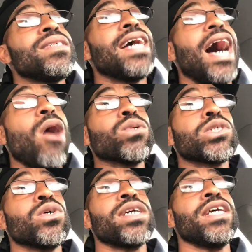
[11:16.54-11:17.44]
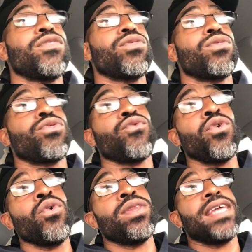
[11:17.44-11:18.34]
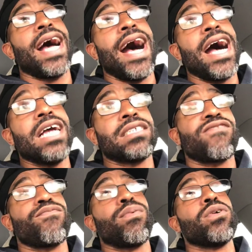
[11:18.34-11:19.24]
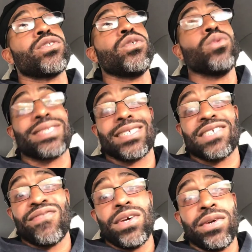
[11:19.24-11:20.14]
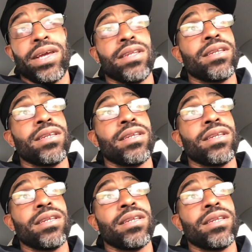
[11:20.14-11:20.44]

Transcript: I was looking through the eyes of a person who was a civilian,